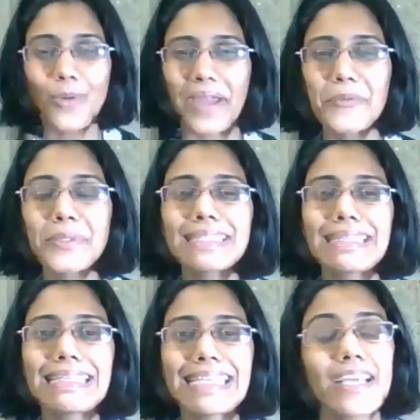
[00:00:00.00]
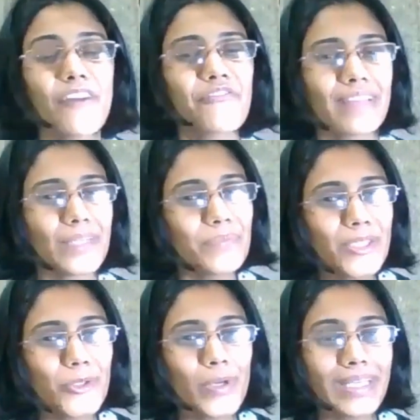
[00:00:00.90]
So I was thinking of, let
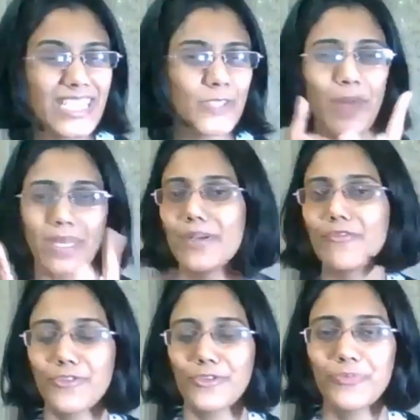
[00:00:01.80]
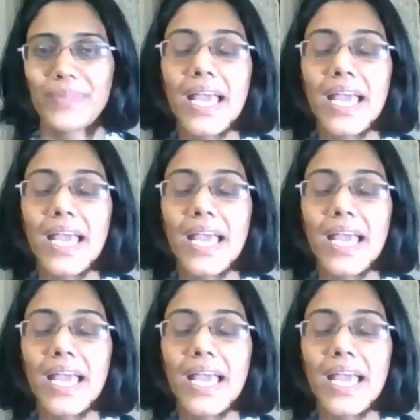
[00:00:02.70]
me do an experiment for you.